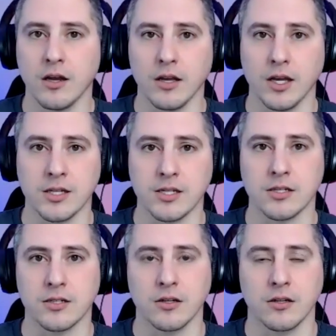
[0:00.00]

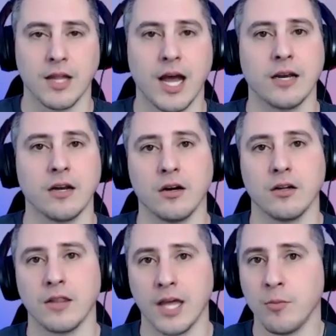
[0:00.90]
it's not
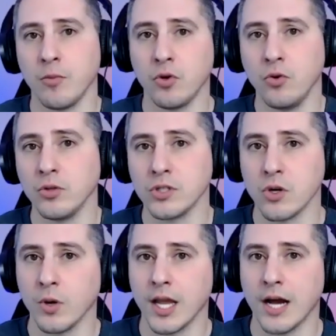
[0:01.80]
them who is
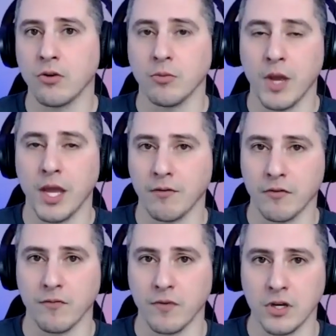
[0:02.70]
going out and paying for
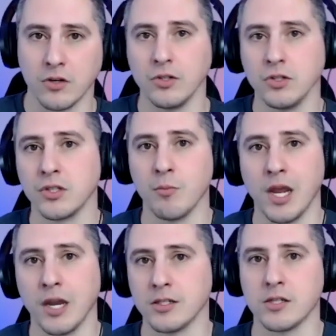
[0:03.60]
the vehicles, the
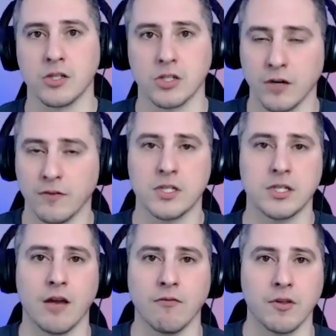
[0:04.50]
maintenance, the service,
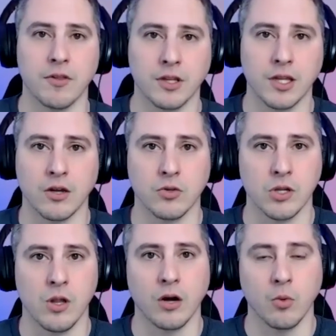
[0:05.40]
and everything that goes
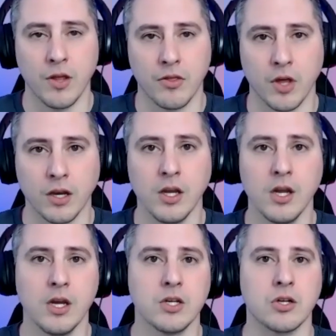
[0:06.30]
along with it.
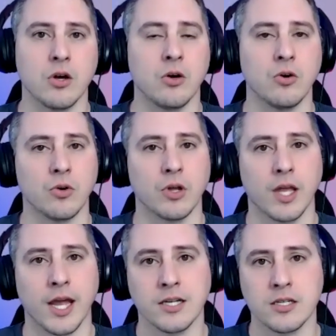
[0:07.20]
So
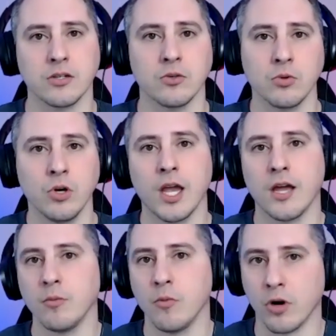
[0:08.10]
as you look at
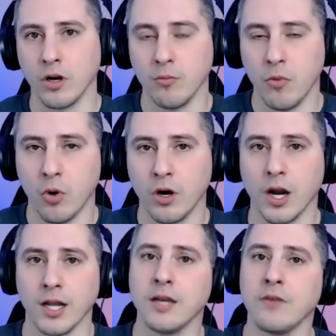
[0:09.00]
it more and more,
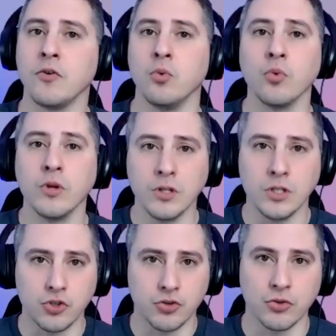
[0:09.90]
and if you really
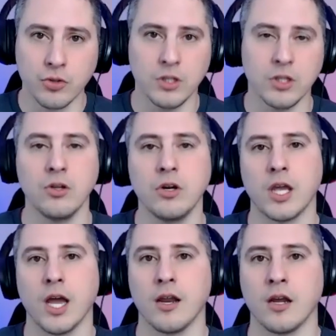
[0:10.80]
truly look
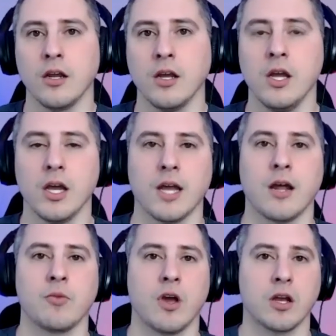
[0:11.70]
at it, and
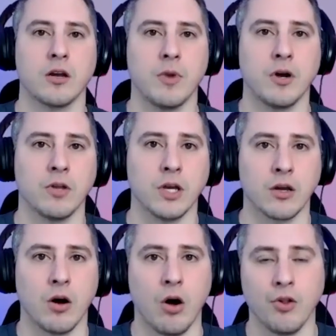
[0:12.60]
I'm talking about like
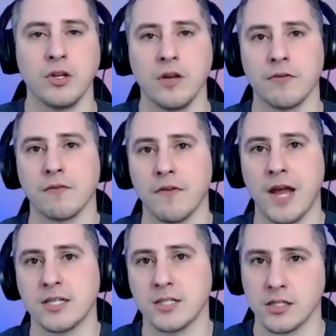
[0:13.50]
all the different
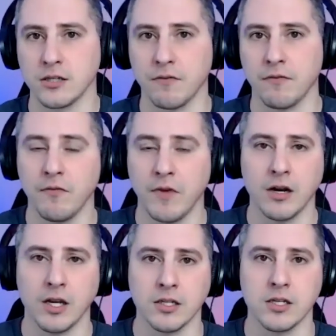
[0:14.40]
facets and
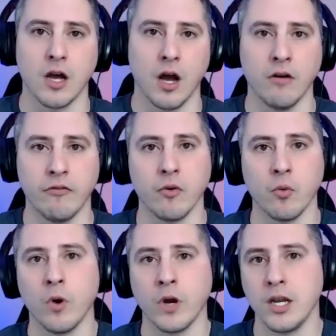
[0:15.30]
variants of
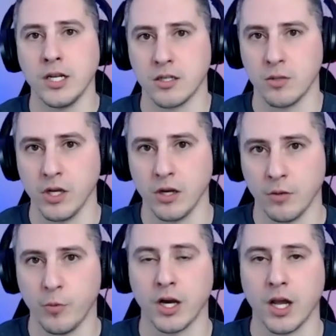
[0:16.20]
what it is to be an
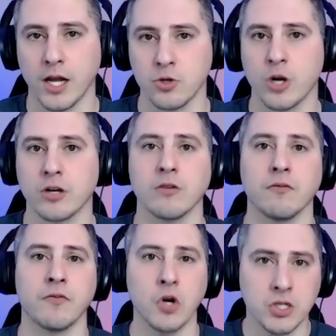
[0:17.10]
independent contractor
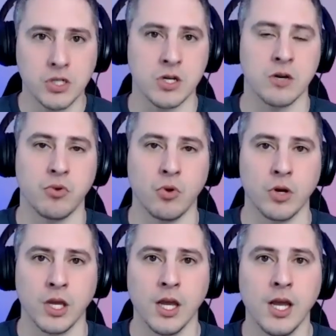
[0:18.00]
versus an
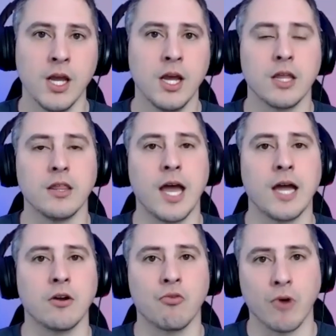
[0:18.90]
employee,
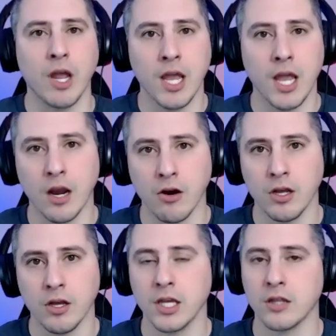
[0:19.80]
that gray
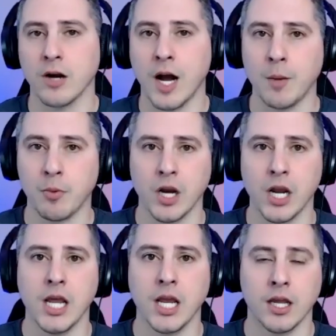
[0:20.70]
area that they're
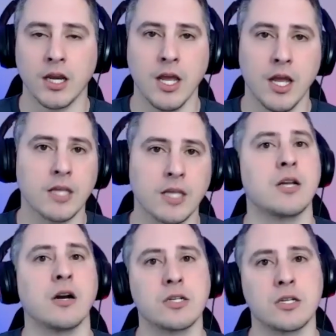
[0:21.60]
operating in
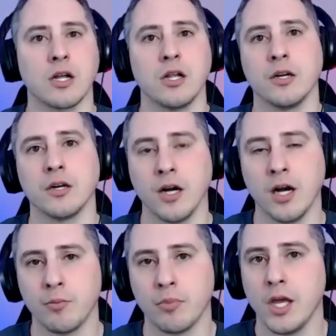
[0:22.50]
starts to clear
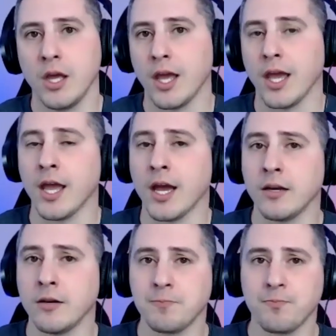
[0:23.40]
up. And